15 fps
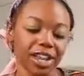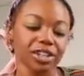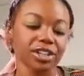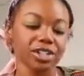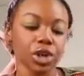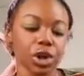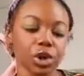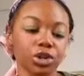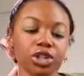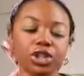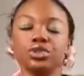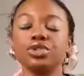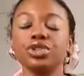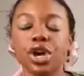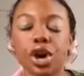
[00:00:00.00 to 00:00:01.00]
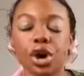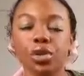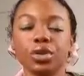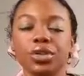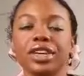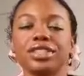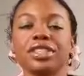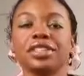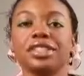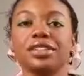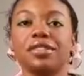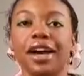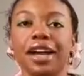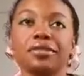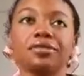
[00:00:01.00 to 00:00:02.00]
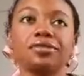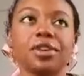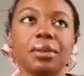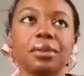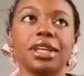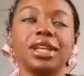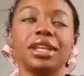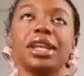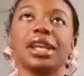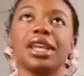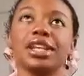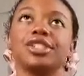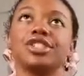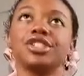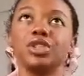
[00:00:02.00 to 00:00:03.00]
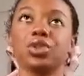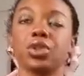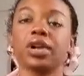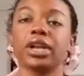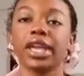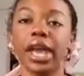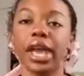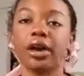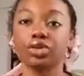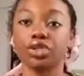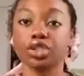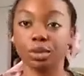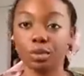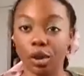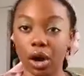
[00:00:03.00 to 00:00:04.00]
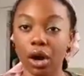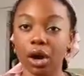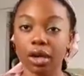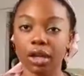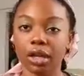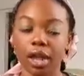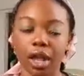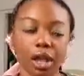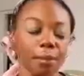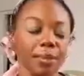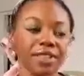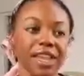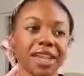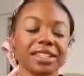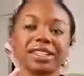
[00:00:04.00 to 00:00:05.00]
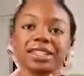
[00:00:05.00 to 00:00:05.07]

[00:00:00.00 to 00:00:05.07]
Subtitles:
So you know that this divine feminine is your counterpart, but that